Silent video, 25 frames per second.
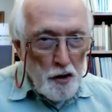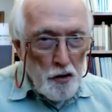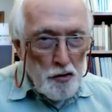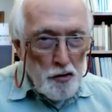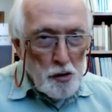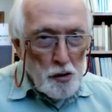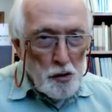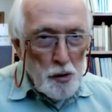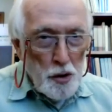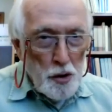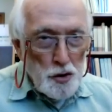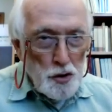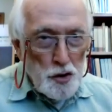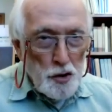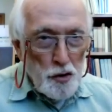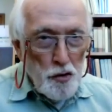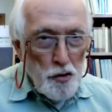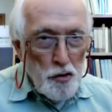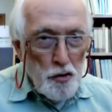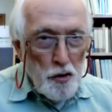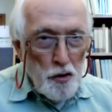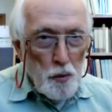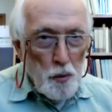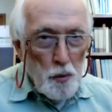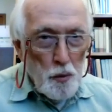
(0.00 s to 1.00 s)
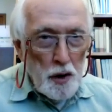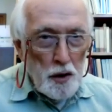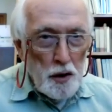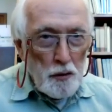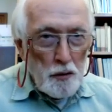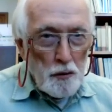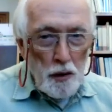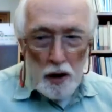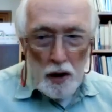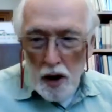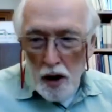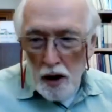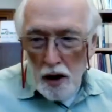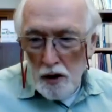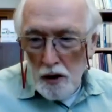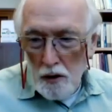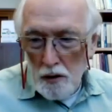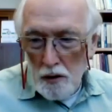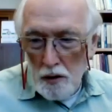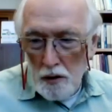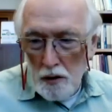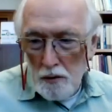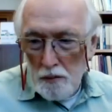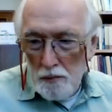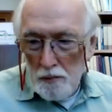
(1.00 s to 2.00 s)
distributions that we can rely
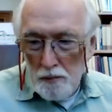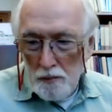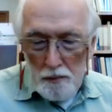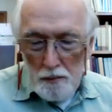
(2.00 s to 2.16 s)
on.